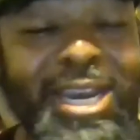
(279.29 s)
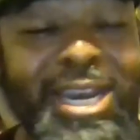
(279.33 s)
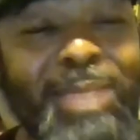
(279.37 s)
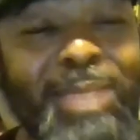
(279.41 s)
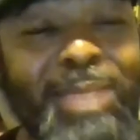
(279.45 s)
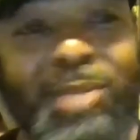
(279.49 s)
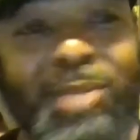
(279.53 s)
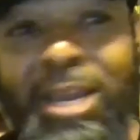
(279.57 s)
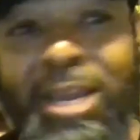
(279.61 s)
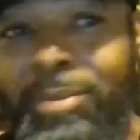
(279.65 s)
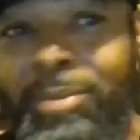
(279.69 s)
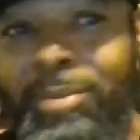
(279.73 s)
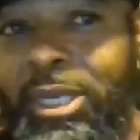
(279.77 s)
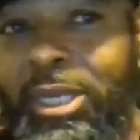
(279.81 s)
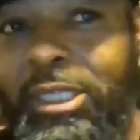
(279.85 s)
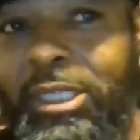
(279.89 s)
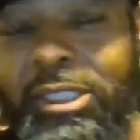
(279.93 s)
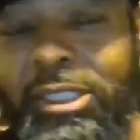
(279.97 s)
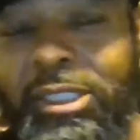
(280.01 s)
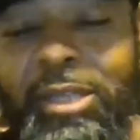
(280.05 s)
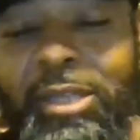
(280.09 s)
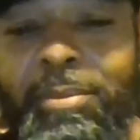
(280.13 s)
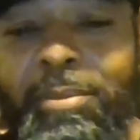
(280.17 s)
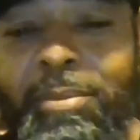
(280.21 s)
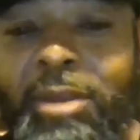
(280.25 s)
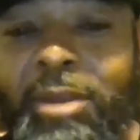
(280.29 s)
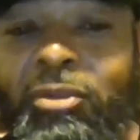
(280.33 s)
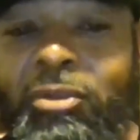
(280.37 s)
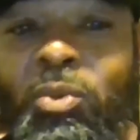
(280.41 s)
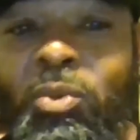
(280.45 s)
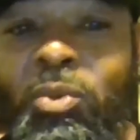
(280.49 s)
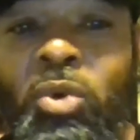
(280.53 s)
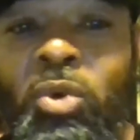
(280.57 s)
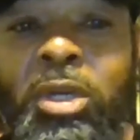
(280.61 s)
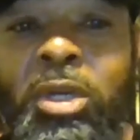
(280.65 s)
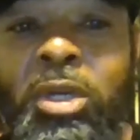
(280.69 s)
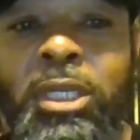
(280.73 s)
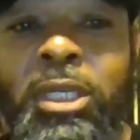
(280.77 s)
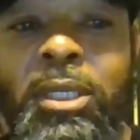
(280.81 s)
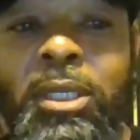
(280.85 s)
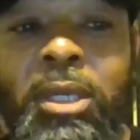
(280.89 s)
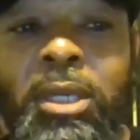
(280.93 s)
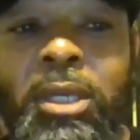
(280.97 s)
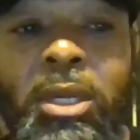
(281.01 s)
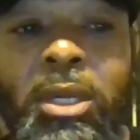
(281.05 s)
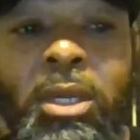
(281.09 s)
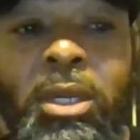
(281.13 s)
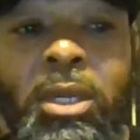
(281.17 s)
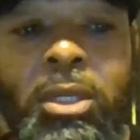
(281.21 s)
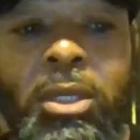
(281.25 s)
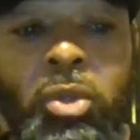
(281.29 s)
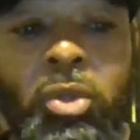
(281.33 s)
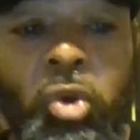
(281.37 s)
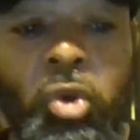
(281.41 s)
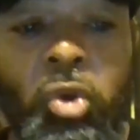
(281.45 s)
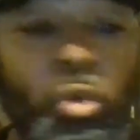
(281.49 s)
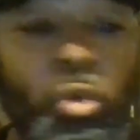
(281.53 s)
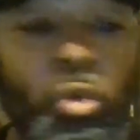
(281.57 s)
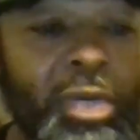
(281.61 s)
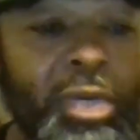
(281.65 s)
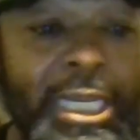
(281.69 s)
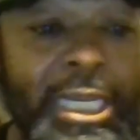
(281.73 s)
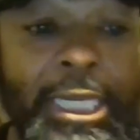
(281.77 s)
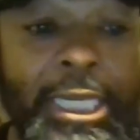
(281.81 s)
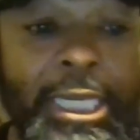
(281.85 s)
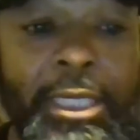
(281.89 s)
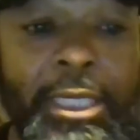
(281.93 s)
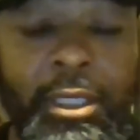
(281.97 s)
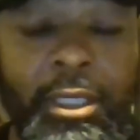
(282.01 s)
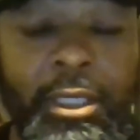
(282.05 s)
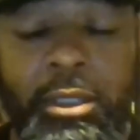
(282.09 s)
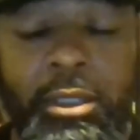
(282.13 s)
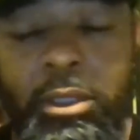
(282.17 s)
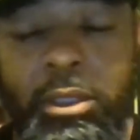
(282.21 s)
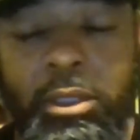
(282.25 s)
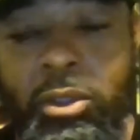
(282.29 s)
I'm like, man, it's something everyone, need.